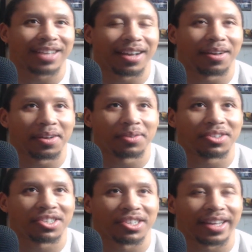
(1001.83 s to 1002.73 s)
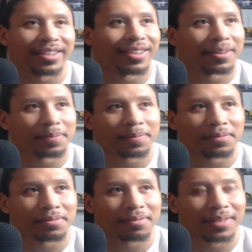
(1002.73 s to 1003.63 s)
like, oh shit,
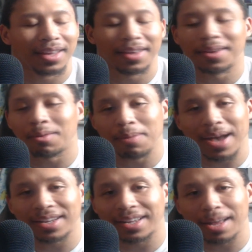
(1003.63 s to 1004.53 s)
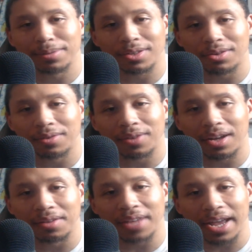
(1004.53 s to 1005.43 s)
we about to get an episode
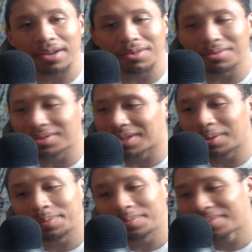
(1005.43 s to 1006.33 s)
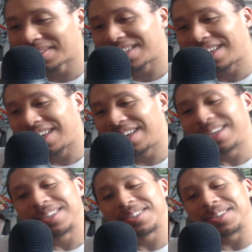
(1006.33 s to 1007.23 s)
of Dan Kuruto.
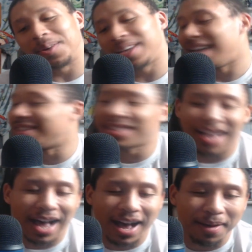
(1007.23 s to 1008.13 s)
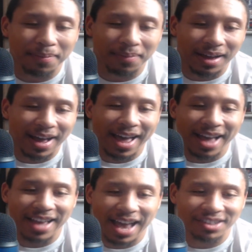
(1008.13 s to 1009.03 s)
So yes, I'm
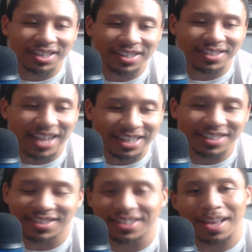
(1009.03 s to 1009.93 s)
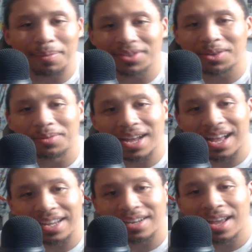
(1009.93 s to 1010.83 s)
actually excited to see episode
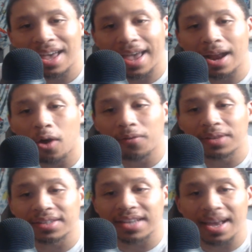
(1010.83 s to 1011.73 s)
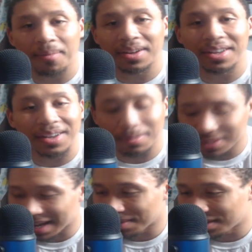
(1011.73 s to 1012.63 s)
9 and hopefully 10 when it
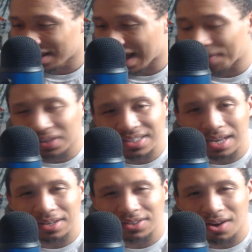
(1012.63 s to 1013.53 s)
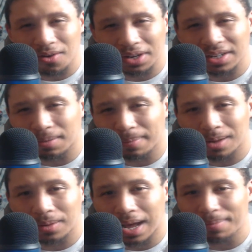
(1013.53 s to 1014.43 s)
comes out. I think 10 has already come
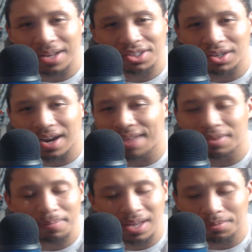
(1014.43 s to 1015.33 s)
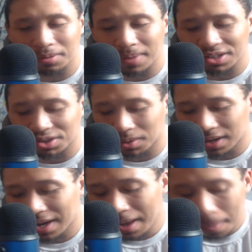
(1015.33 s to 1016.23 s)
out. I'm not sure. I have to doubly make
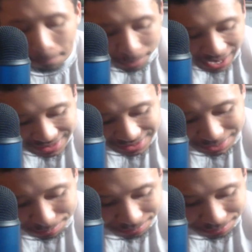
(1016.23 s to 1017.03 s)
sure. But